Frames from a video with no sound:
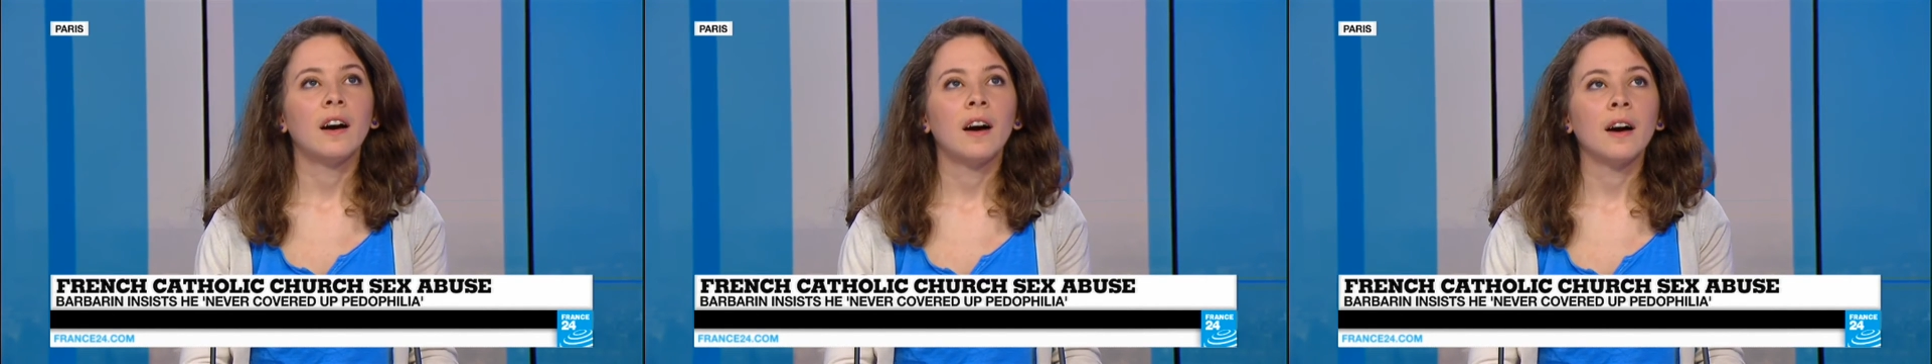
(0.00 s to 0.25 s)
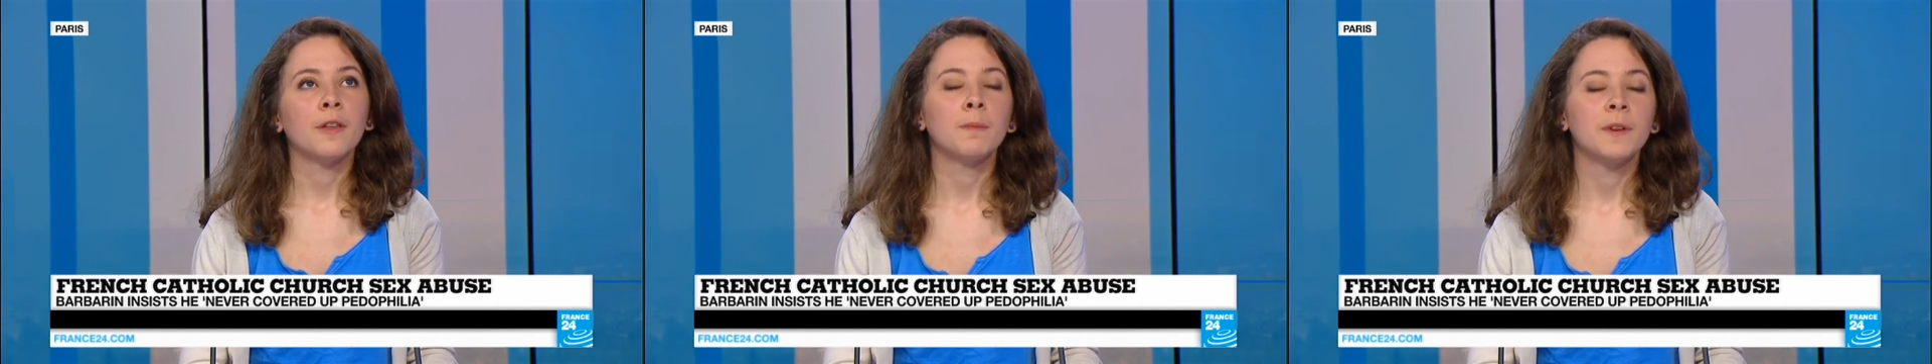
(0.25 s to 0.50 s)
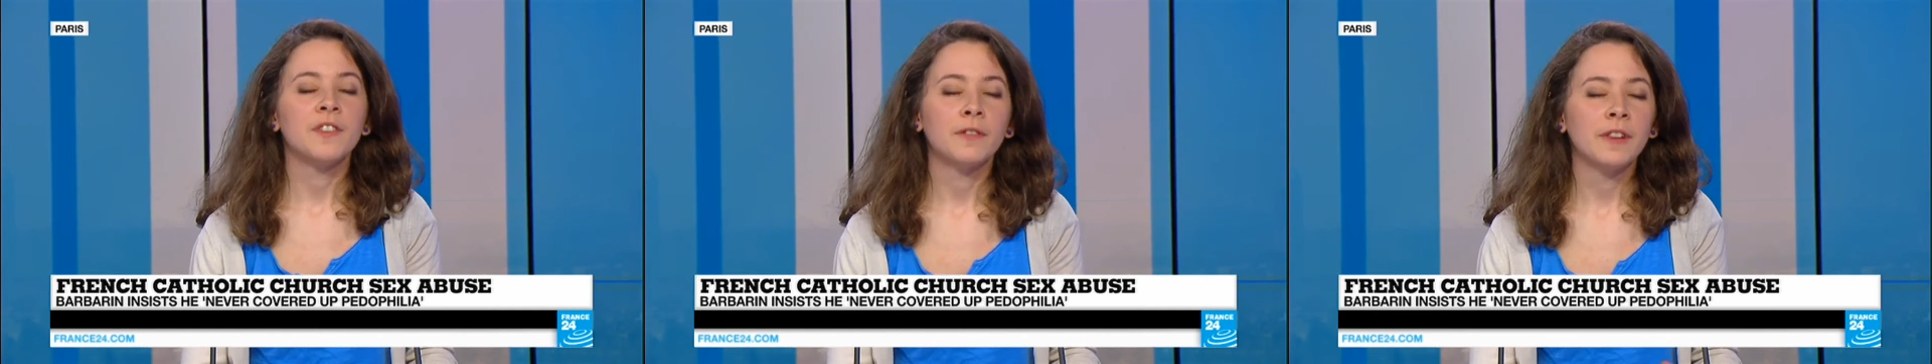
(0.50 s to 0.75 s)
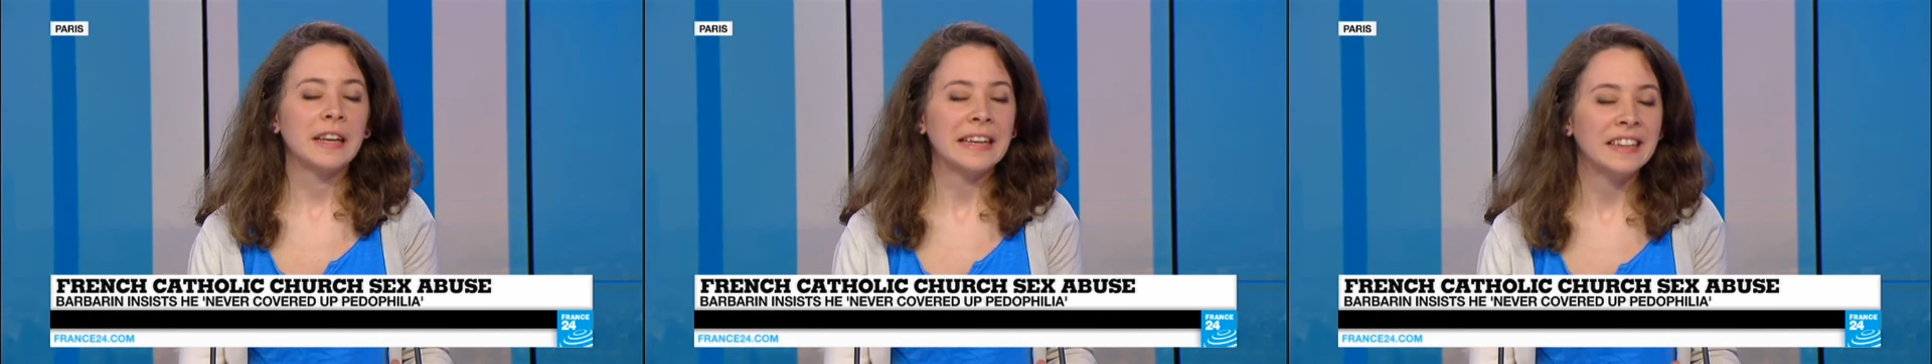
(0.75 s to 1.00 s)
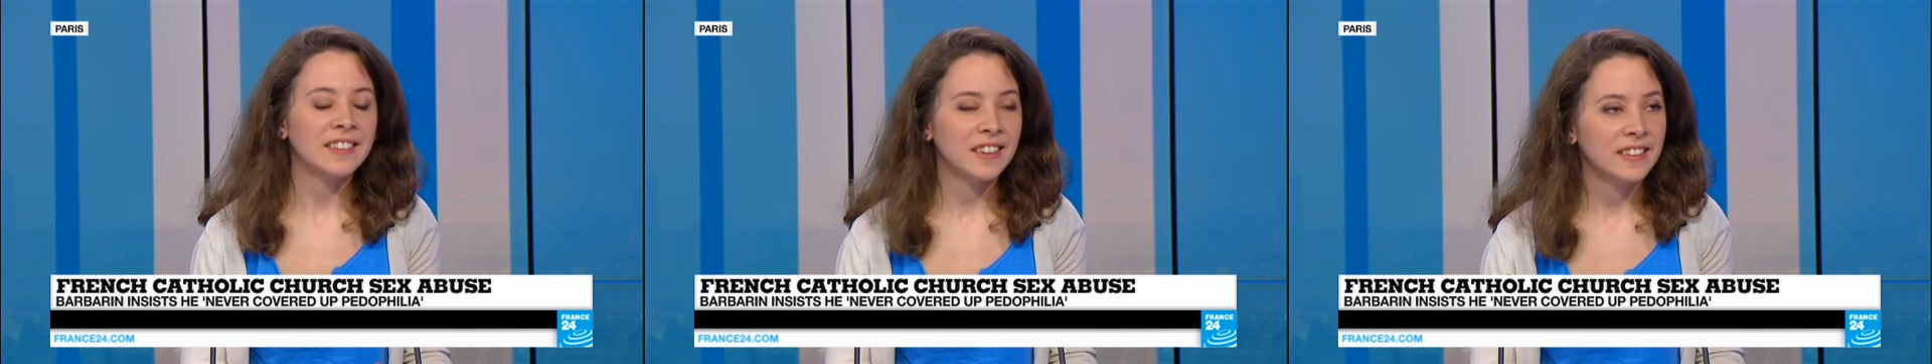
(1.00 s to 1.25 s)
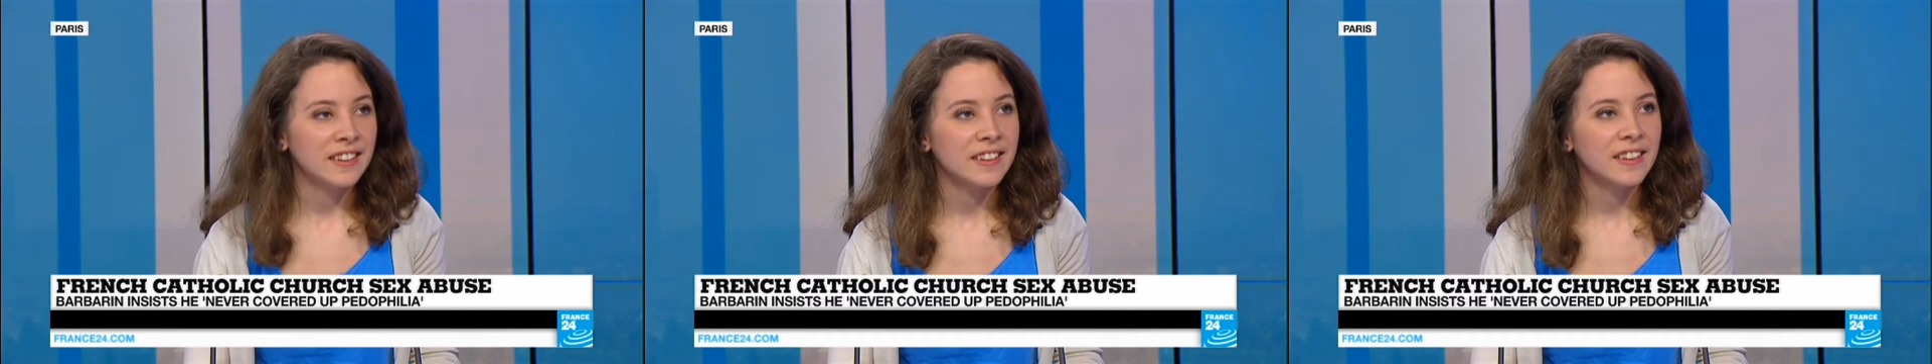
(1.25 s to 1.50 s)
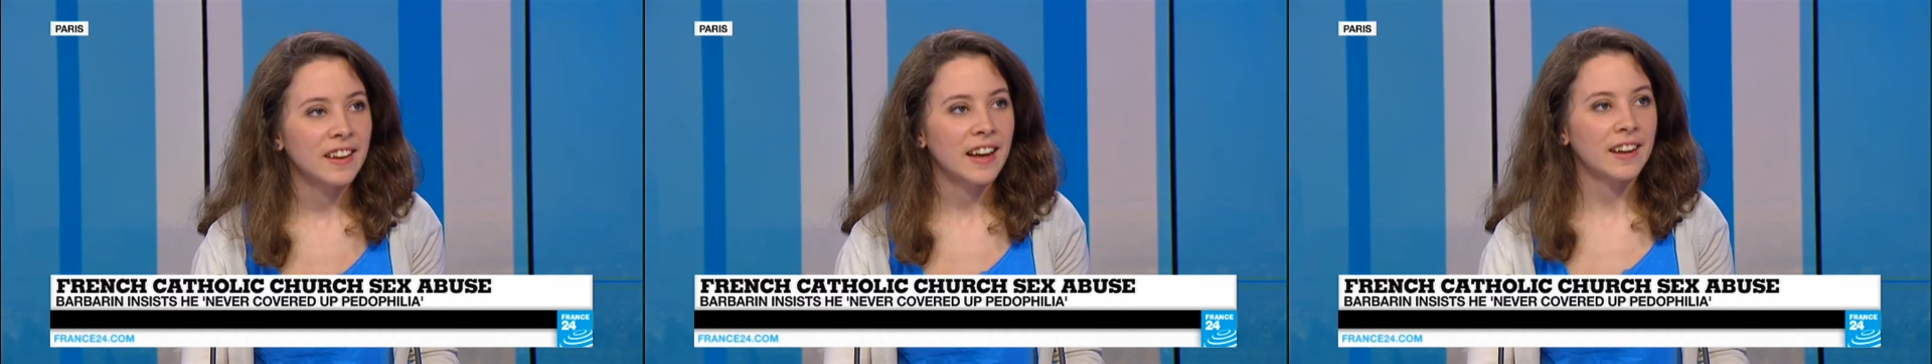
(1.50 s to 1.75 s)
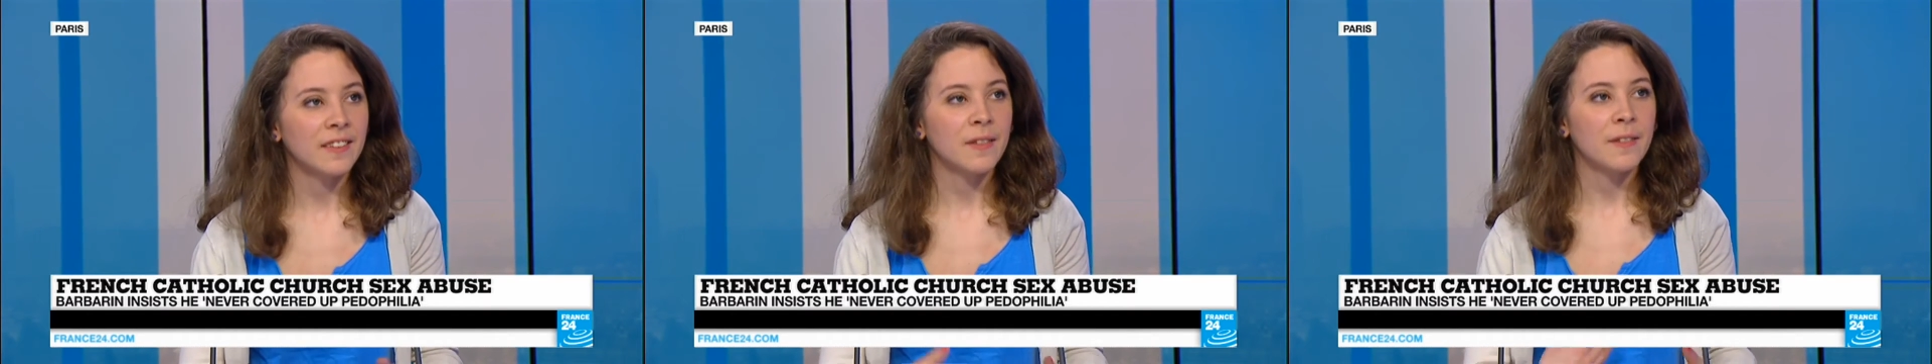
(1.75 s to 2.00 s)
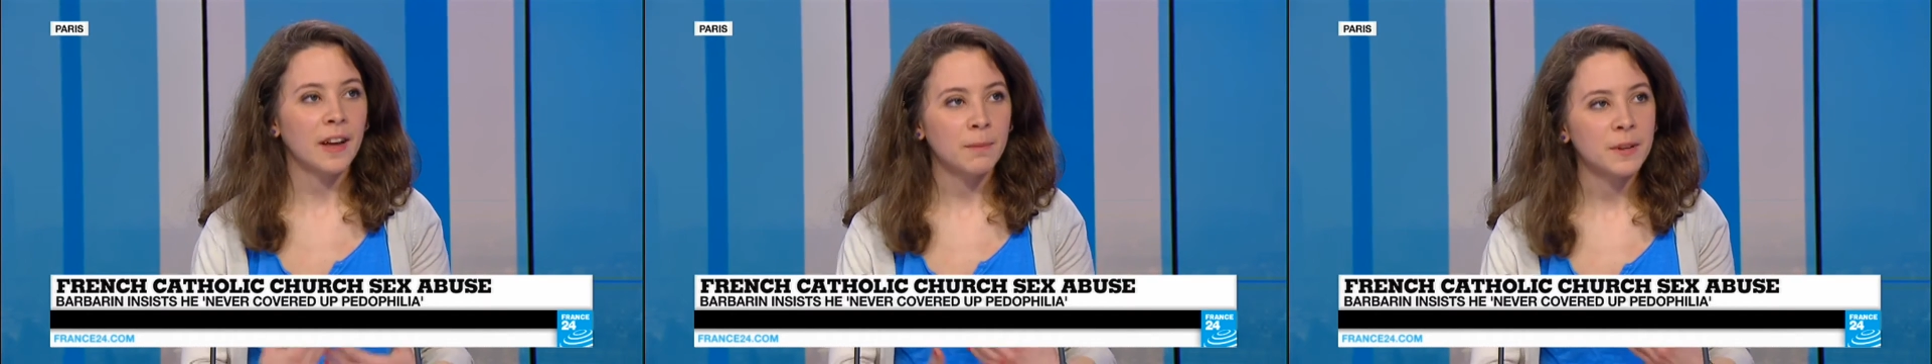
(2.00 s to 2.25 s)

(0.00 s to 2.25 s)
I think paedophilia is a sin, and that